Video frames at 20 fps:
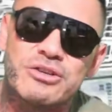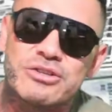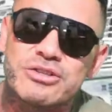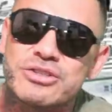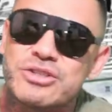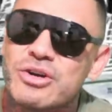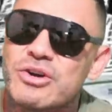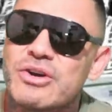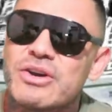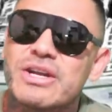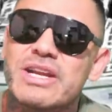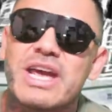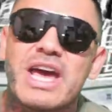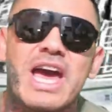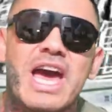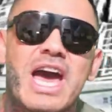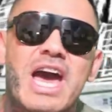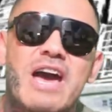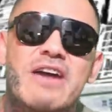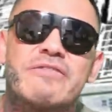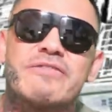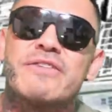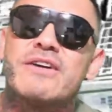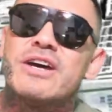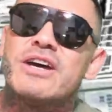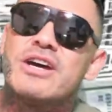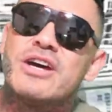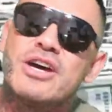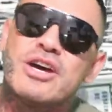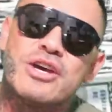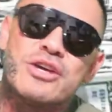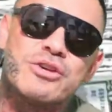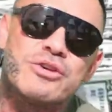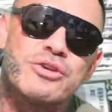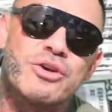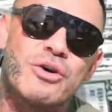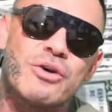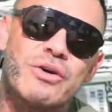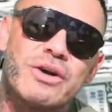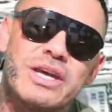You're still gonna have,
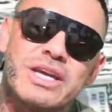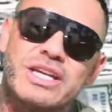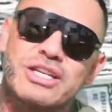you know,